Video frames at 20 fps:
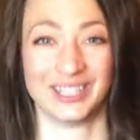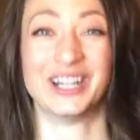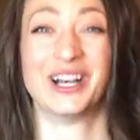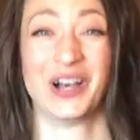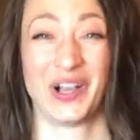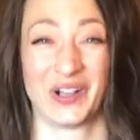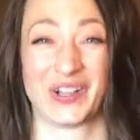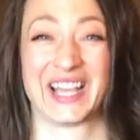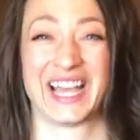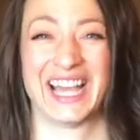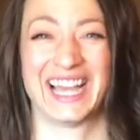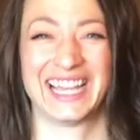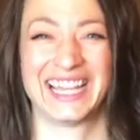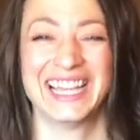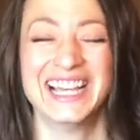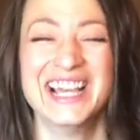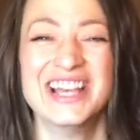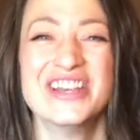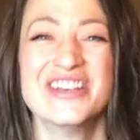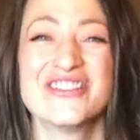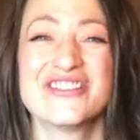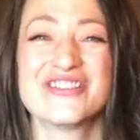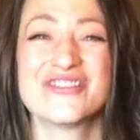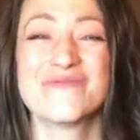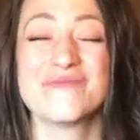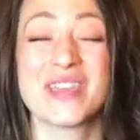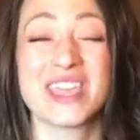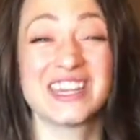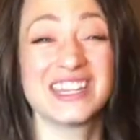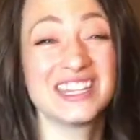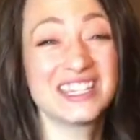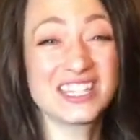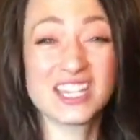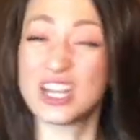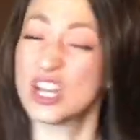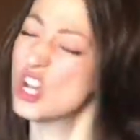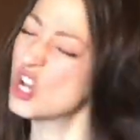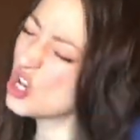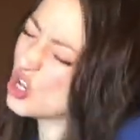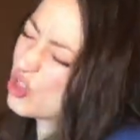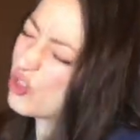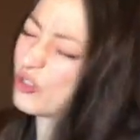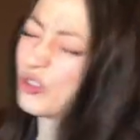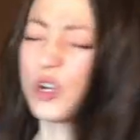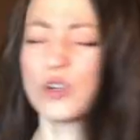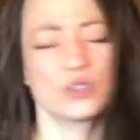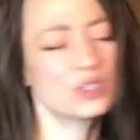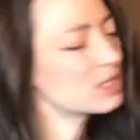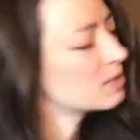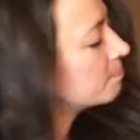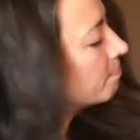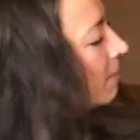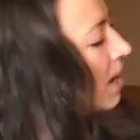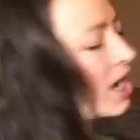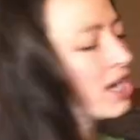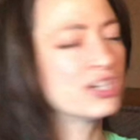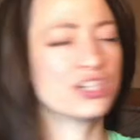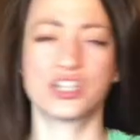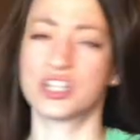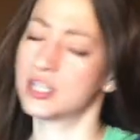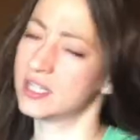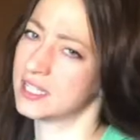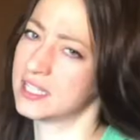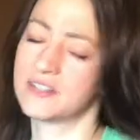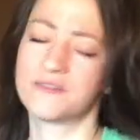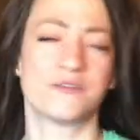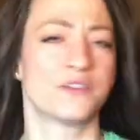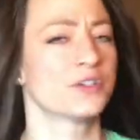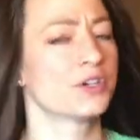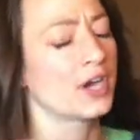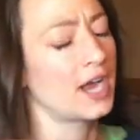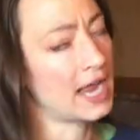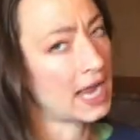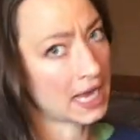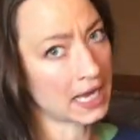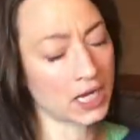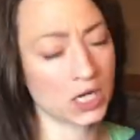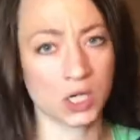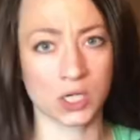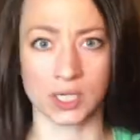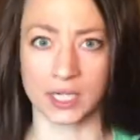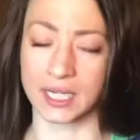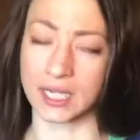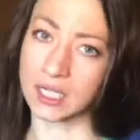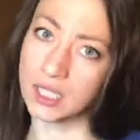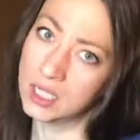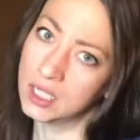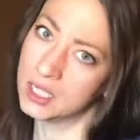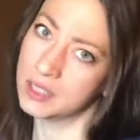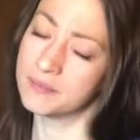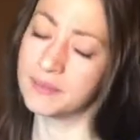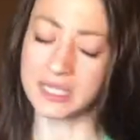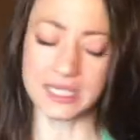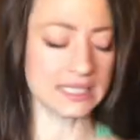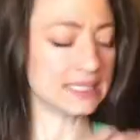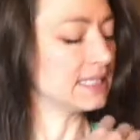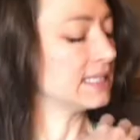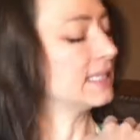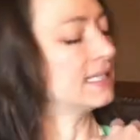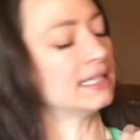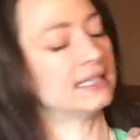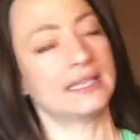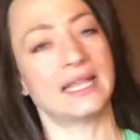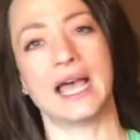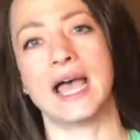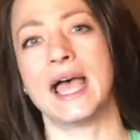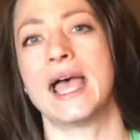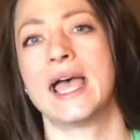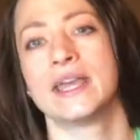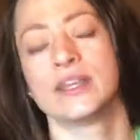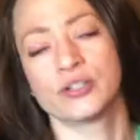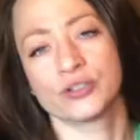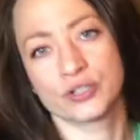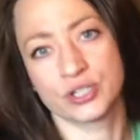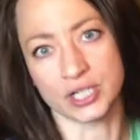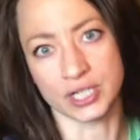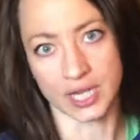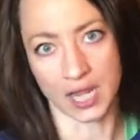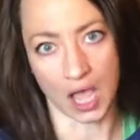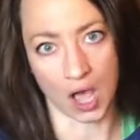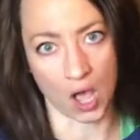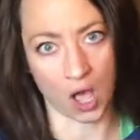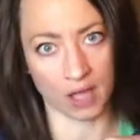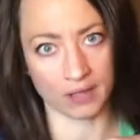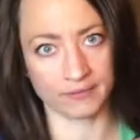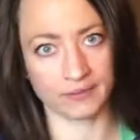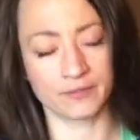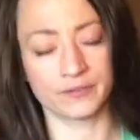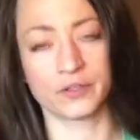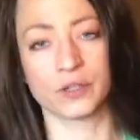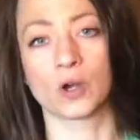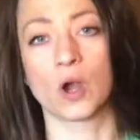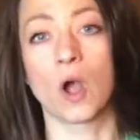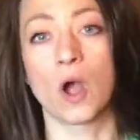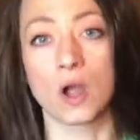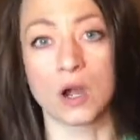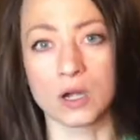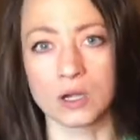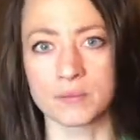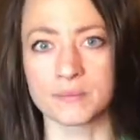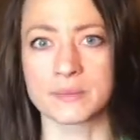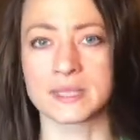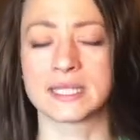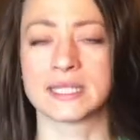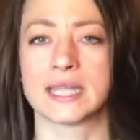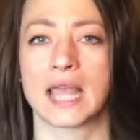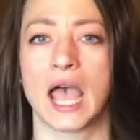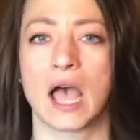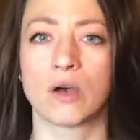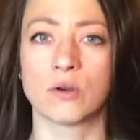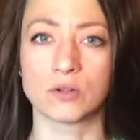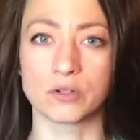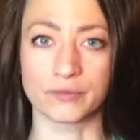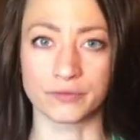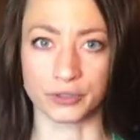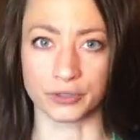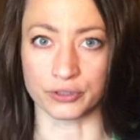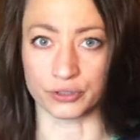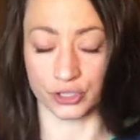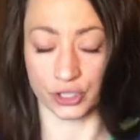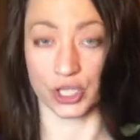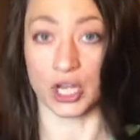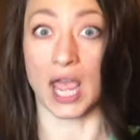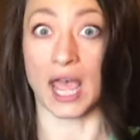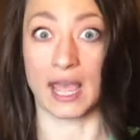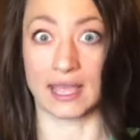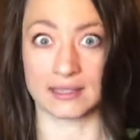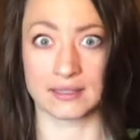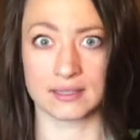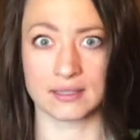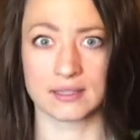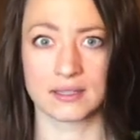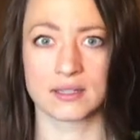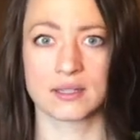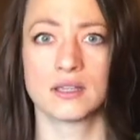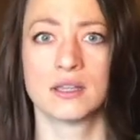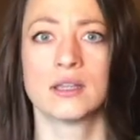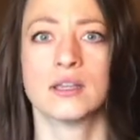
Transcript: Okay? You may need to throw some punches if you're angry. You may need to get the energy off of your arms and out of your chest.